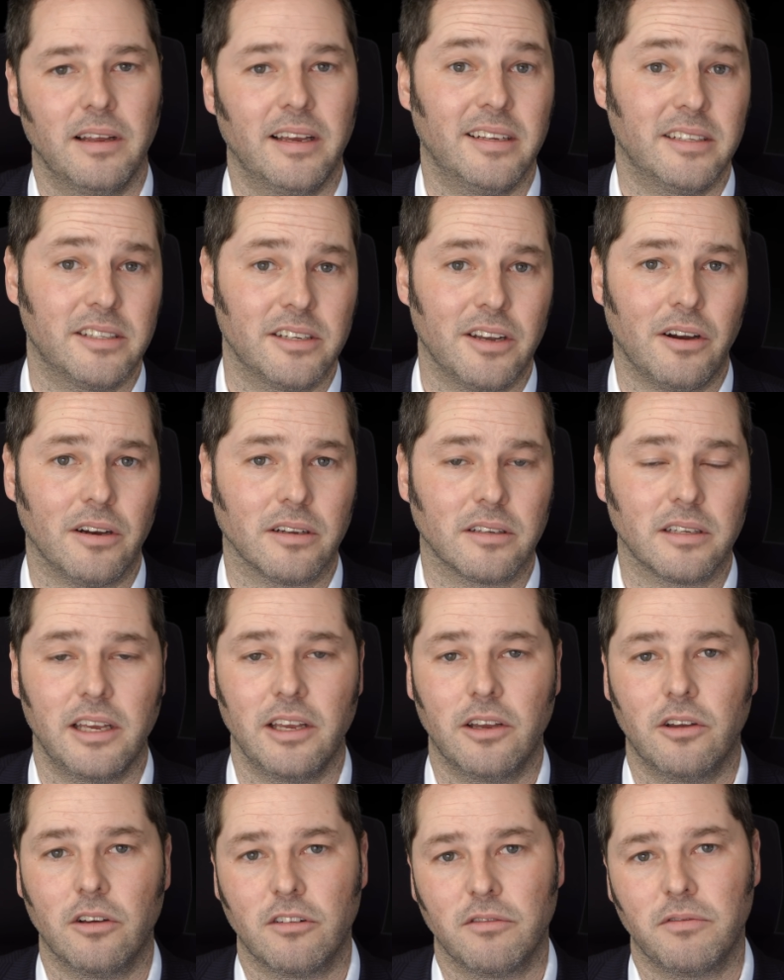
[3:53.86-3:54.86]
he's not, he
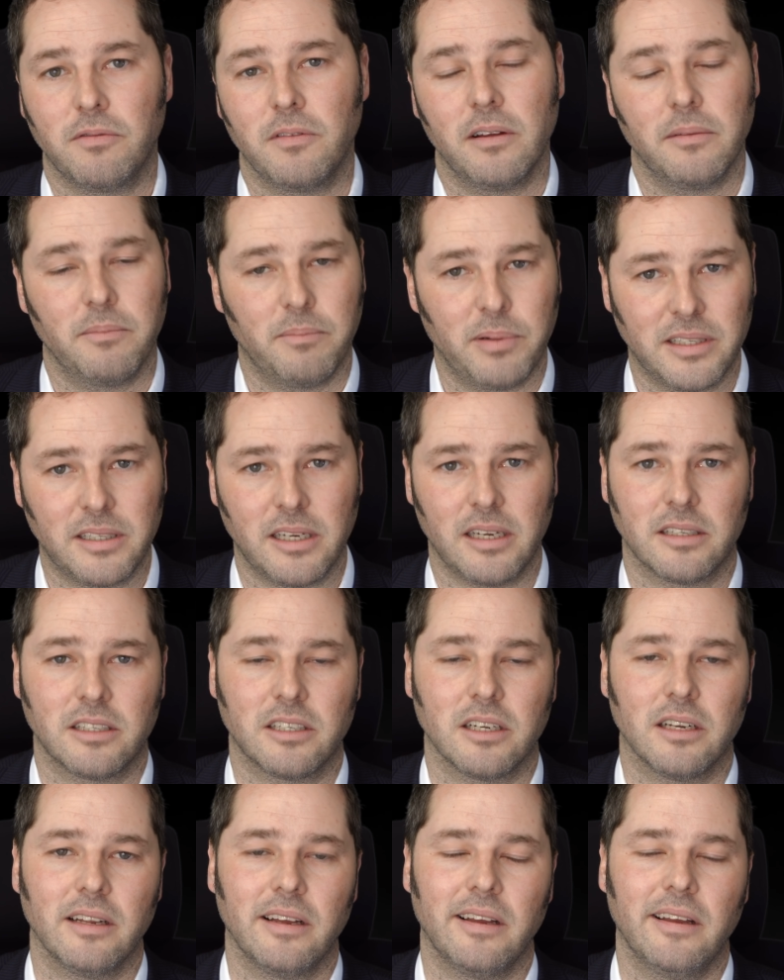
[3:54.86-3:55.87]
could have
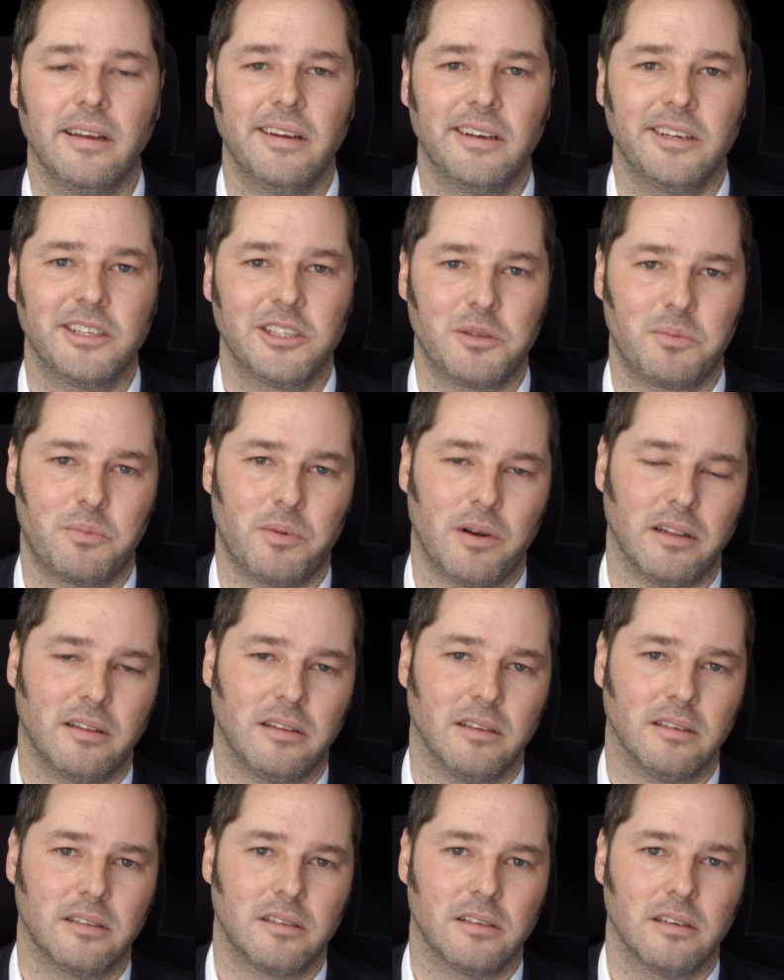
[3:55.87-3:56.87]
potentially spread
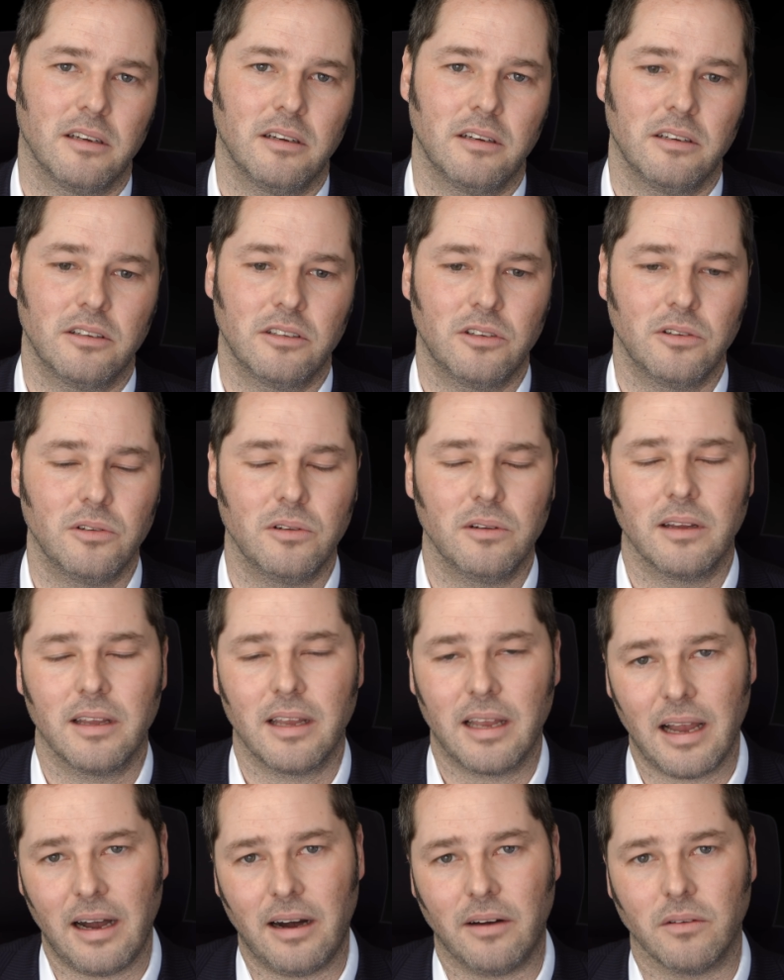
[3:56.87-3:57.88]
this to
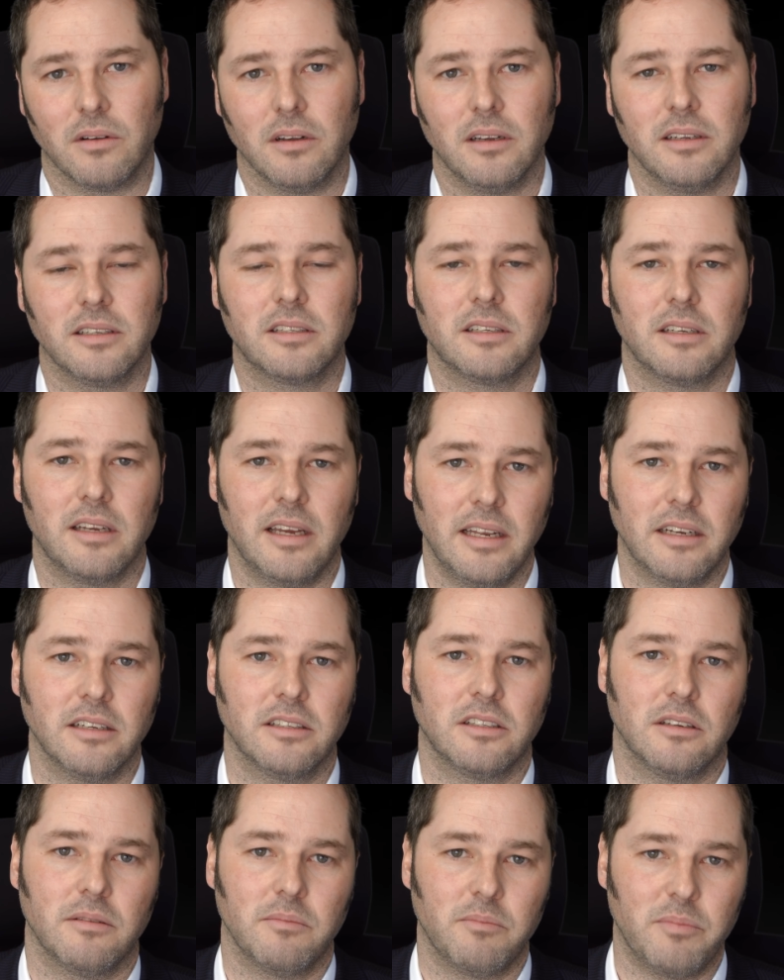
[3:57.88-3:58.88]
countless
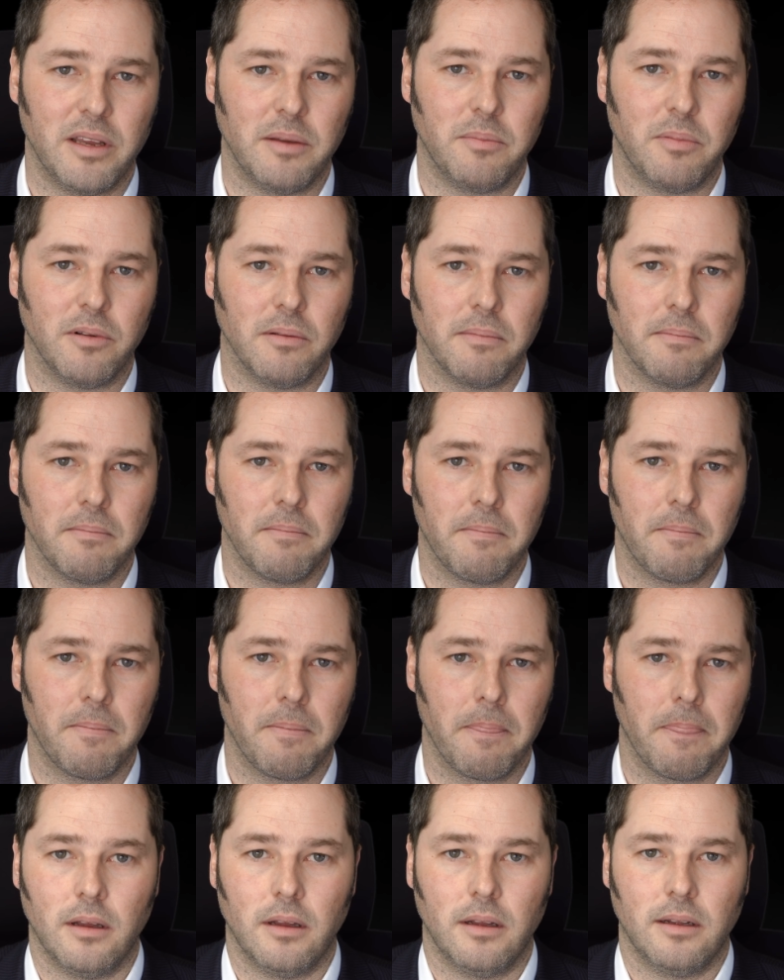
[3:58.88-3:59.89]
innocent people.
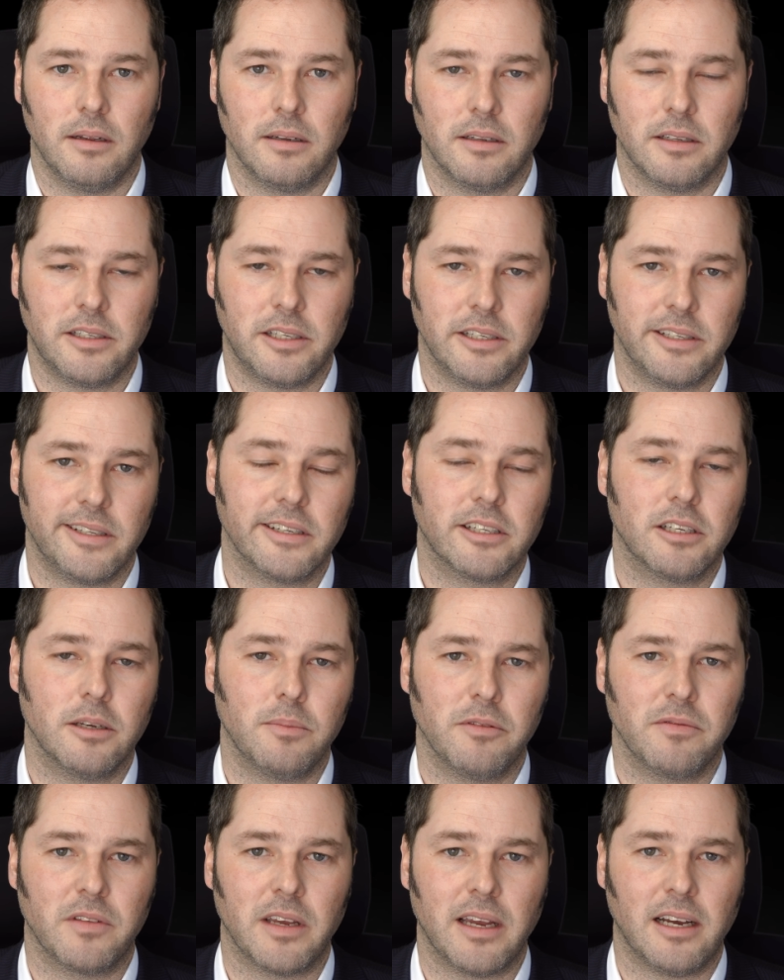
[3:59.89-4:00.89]
This is the tip
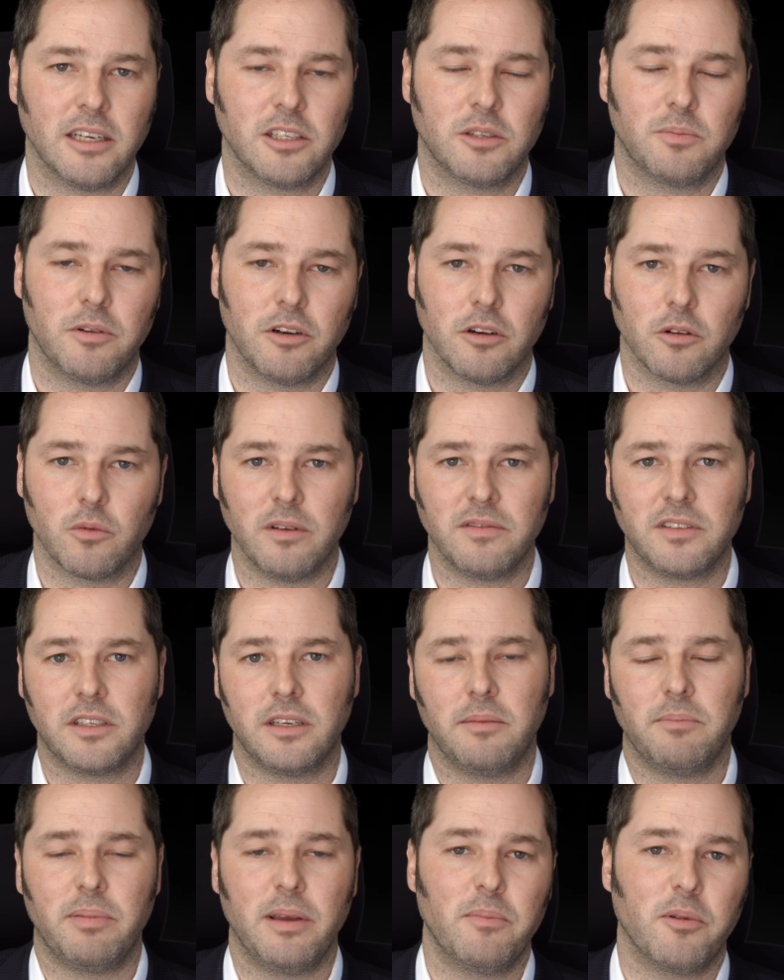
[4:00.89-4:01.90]
of the iceberg. We've
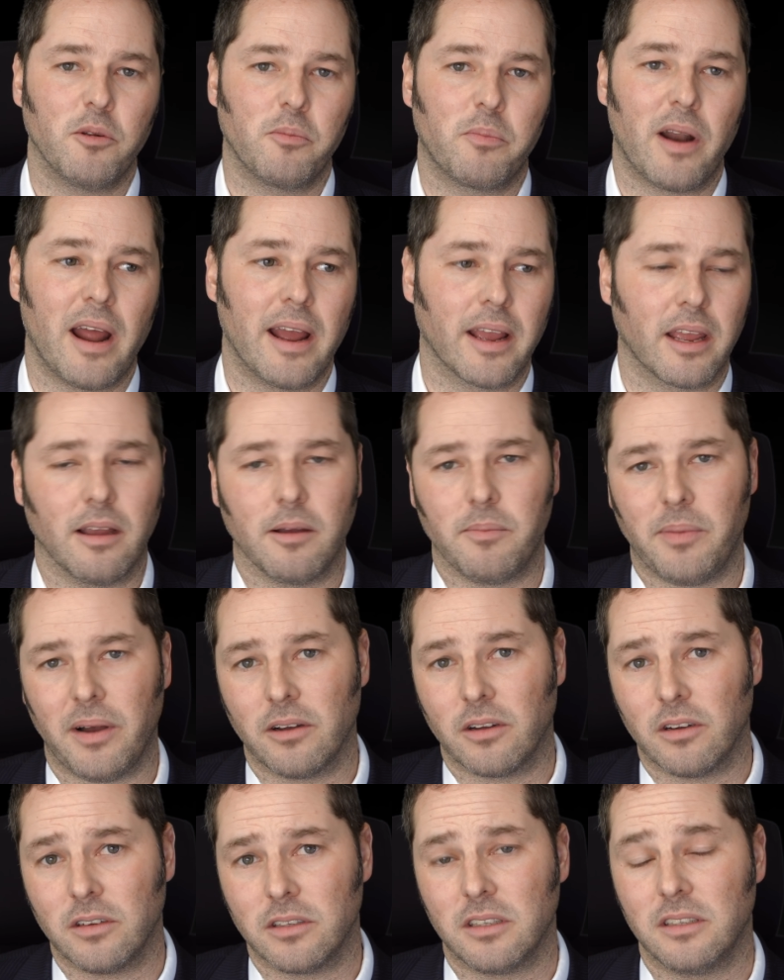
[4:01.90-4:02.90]
seen people bragging about
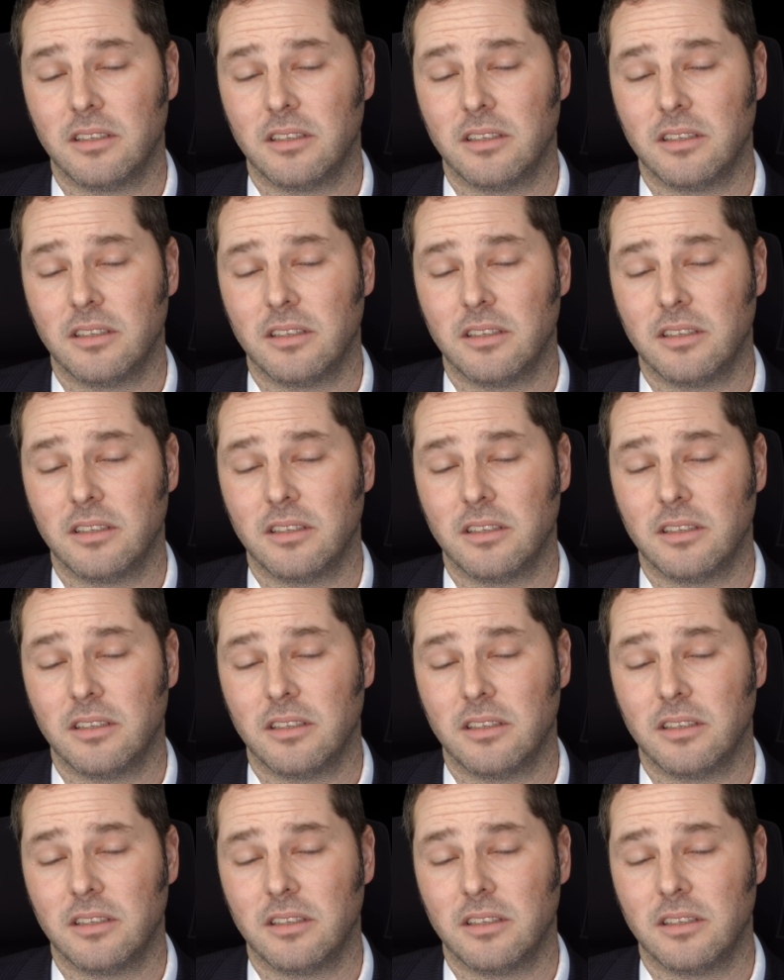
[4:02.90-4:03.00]
going to